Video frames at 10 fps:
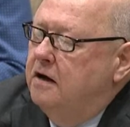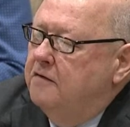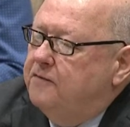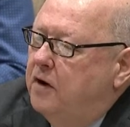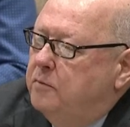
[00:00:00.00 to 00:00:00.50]

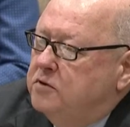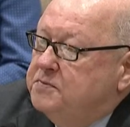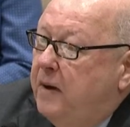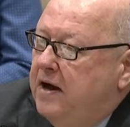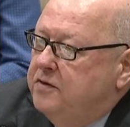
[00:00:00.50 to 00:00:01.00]
farmers
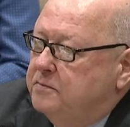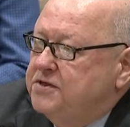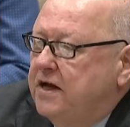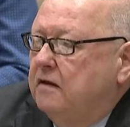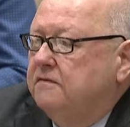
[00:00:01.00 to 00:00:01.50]
by
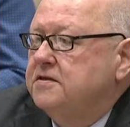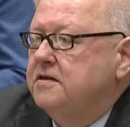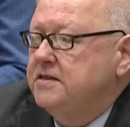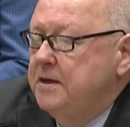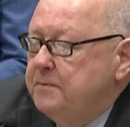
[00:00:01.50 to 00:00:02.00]
themselves
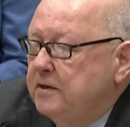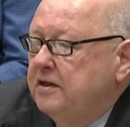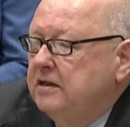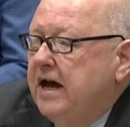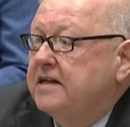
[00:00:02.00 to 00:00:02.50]

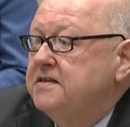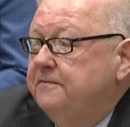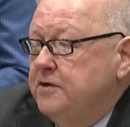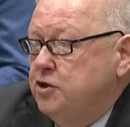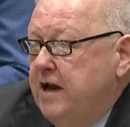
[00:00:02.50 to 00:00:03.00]
typically lack
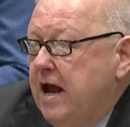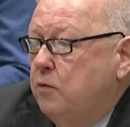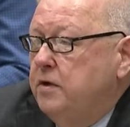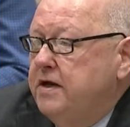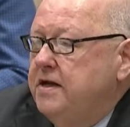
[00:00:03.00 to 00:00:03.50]
sufficient
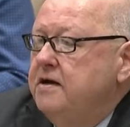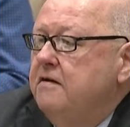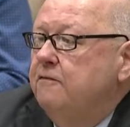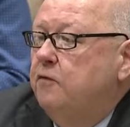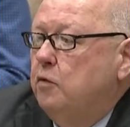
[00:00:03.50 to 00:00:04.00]
equity
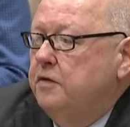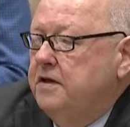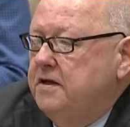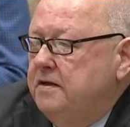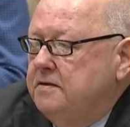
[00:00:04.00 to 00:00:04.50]
for
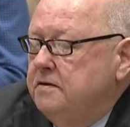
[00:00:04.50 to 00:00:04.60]
the